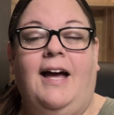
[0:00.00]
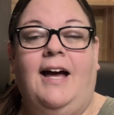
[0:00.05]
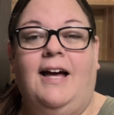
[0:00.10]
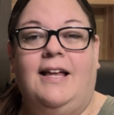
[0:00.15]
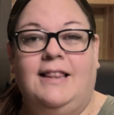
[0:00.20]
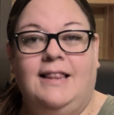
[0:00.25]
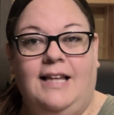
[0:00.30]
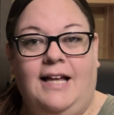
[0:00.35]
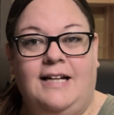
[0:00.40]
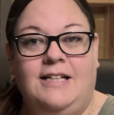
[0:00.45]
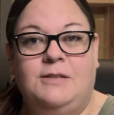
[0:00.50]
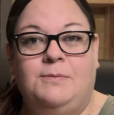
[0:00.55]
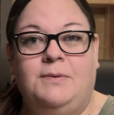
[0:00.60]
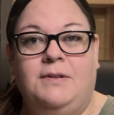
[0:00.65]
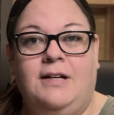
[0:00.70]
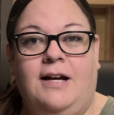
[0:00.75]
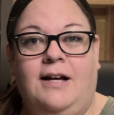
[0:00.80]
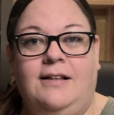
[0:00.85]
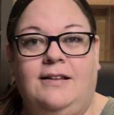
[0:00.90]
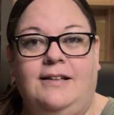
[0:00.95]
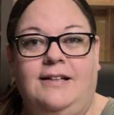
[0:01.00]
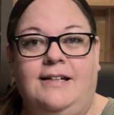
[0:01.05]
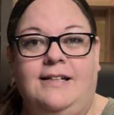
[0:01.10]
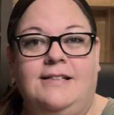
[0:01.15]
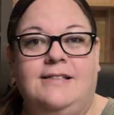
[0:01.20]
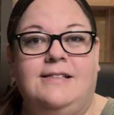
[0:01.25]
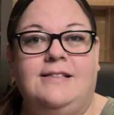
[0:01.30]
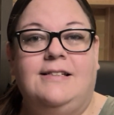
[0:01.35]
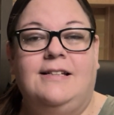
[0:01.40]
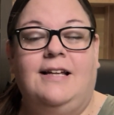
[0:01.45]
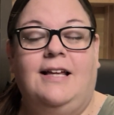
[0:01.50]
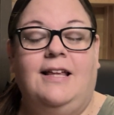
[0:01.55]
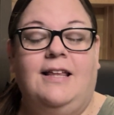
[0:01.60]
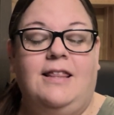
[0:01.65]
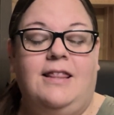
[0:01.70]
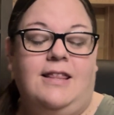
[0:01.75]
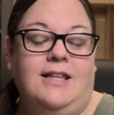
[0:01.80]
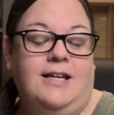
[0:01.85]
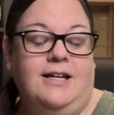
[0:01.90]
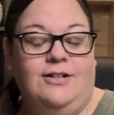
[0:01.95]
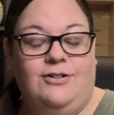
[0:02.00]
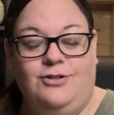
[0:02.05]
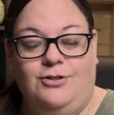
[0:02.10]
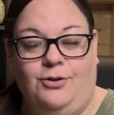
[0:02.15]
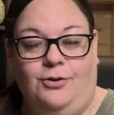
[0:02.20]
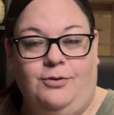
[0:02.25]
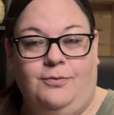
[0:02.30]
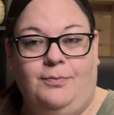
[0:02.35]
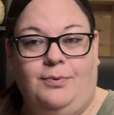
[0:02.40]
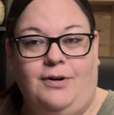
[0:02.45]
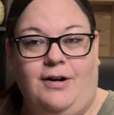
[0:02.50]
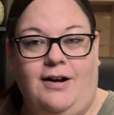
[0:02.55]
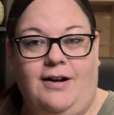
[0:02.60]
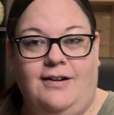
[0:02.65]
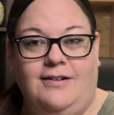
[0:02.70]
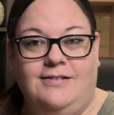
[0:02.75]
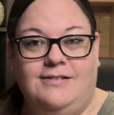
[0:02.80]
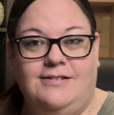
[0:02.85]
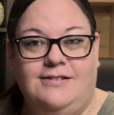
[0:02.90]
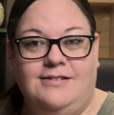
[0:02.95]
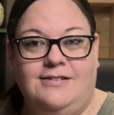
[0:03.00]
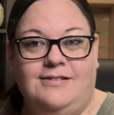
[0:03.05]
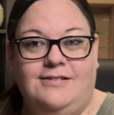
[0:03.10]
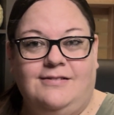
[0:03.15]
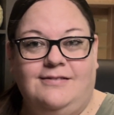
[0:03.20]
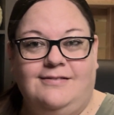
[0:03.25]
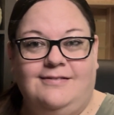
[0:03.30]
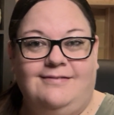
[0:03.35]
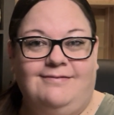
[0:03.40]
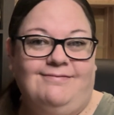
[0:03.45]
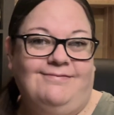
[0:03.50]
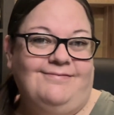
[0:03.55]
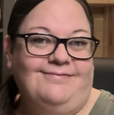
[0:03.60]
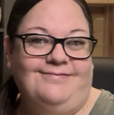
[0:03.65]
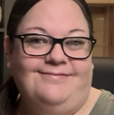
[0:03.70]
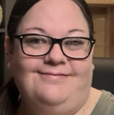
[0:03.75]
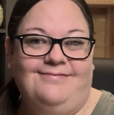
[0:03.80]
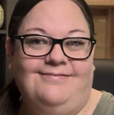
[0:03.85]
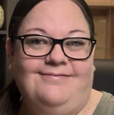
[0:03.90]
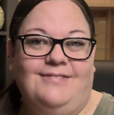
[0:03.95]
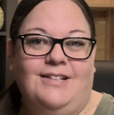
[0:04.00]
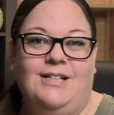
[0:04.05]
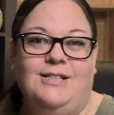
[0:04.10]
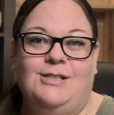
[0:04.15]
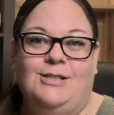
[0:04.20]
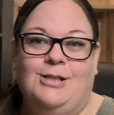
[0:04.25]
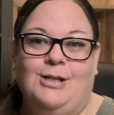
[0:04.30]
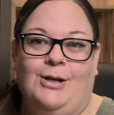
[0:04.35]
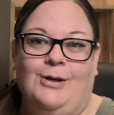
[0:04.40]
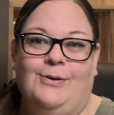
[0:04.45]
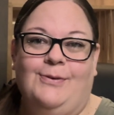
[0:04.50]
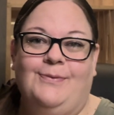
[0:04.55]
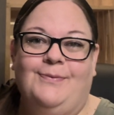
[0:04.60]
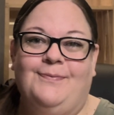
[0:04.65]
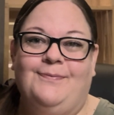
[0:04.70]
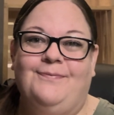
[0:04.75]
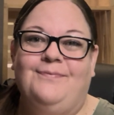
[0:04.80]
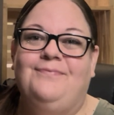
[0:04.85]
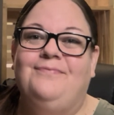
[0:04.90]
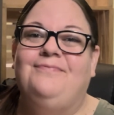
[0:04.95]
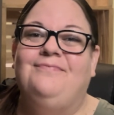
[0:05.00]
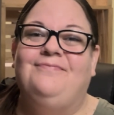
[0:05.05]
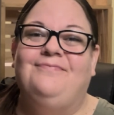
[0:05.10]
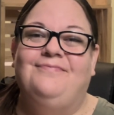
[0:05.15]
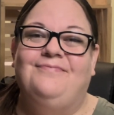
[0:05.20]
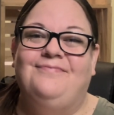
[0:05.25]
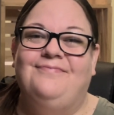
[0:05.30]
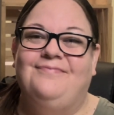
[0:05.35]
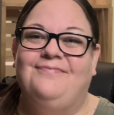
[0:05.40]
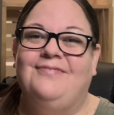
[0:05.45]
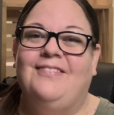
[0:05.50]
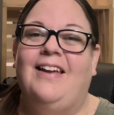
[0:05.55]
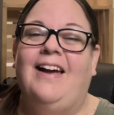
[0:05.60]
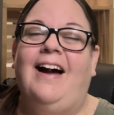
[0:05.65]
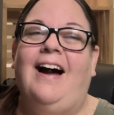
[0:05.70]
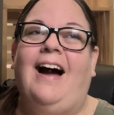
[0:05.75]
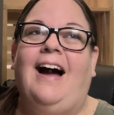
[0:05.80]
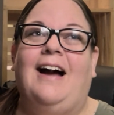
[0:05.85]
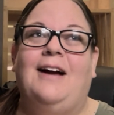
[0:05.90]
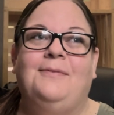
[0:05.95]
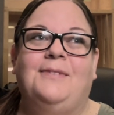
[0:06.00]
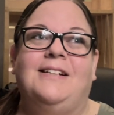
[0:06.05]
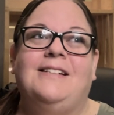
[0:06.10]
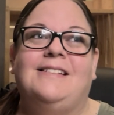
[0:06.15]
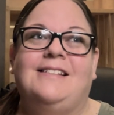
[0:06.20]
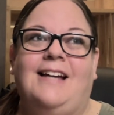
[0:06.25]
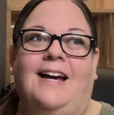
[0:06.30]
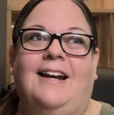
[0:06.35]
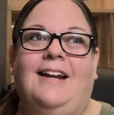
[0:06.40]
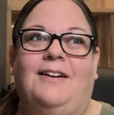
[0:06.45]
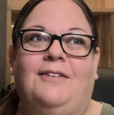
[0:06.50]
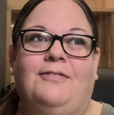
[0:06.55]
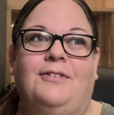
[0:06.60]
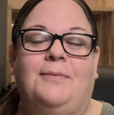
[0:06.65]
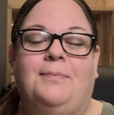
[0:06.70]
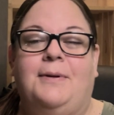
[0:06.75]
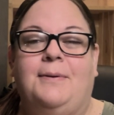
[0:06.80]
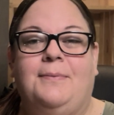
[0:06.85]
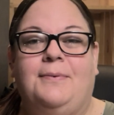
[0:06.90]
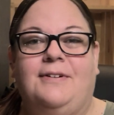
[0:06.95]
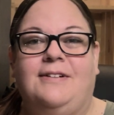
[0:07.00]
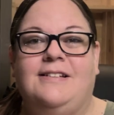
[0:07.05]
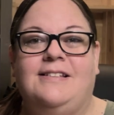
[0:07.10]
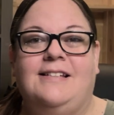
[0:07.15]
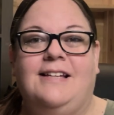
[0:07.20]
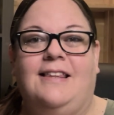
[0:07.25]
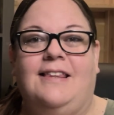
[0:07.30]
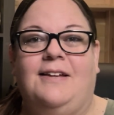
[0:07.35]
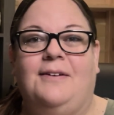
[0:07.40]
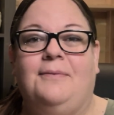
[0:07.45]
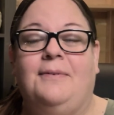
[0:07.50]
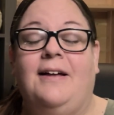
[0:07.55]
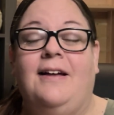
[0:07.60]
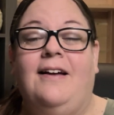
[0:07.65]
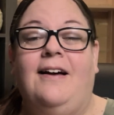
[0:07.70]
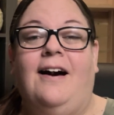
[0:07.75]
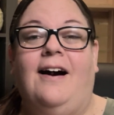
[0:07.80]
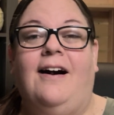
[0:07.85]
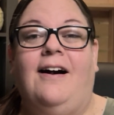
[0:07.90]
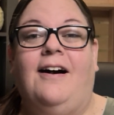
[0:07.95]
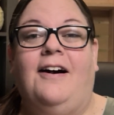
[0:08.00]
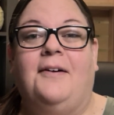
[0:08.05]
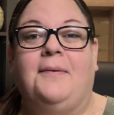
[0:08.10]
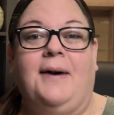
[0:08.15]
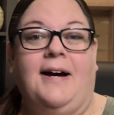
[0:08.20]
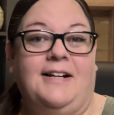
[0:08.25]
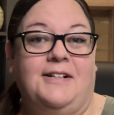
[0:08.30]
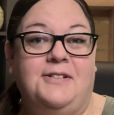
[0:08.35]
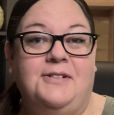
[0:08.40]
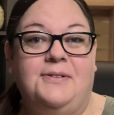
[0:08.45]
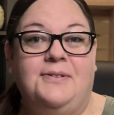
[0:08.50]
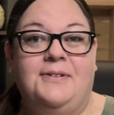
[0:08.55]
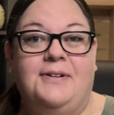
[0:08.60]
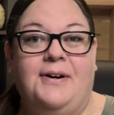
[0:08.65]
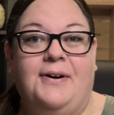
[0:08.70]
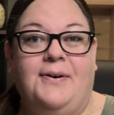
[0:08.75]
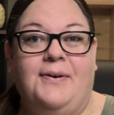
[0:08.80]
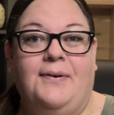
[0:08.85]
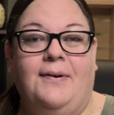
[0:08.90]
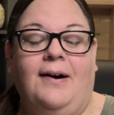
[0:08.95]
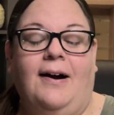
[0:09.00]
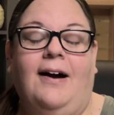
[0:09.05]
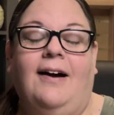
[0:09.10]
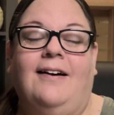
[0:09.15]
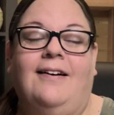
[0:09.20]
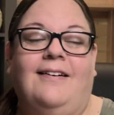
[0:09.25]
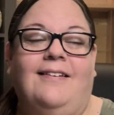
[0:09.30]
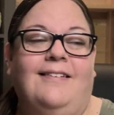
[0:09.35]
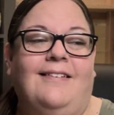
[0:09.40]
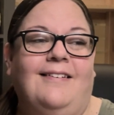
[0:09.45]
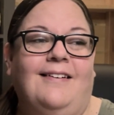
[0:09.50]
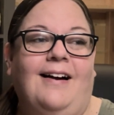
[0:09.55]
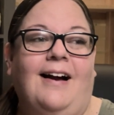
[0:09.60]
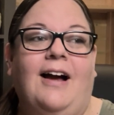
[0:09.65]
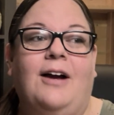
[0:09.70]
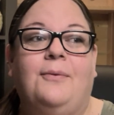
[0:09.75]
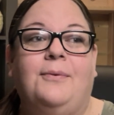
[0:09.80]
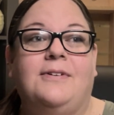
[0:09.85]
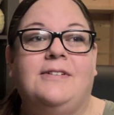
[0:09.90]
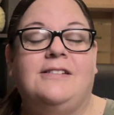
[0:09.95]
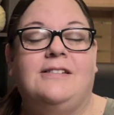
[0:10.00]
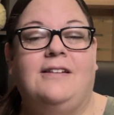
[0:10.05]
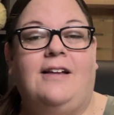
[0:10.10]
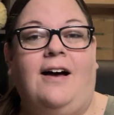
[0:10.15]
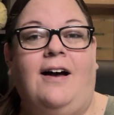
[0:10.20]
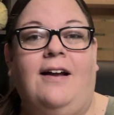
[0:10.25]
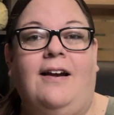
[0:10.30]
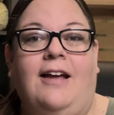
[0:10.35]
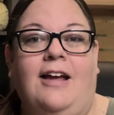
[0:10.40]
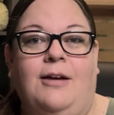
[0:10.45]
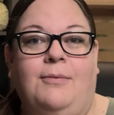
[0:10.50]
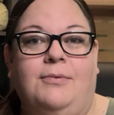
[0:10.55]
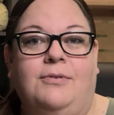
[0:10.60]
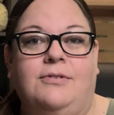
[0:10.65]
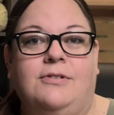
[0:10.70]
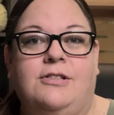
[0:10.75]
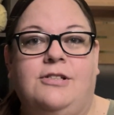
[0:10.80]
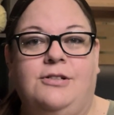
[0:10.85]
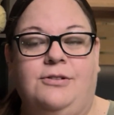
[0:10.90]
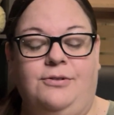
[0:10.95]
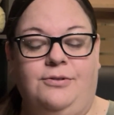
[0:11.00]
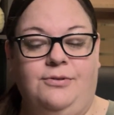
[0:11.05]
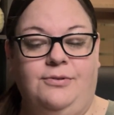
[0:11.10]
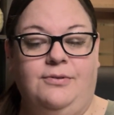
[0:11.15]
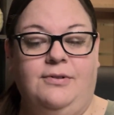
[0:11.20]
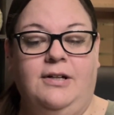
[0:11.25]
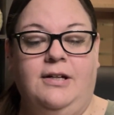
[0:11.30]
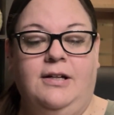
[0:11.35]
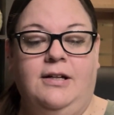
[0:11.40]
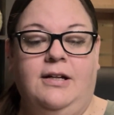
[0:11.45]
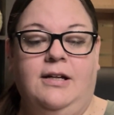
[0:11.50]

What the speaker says: and last but not least, the adult prize. So I'm excited for people to see them. I do know I was not able to.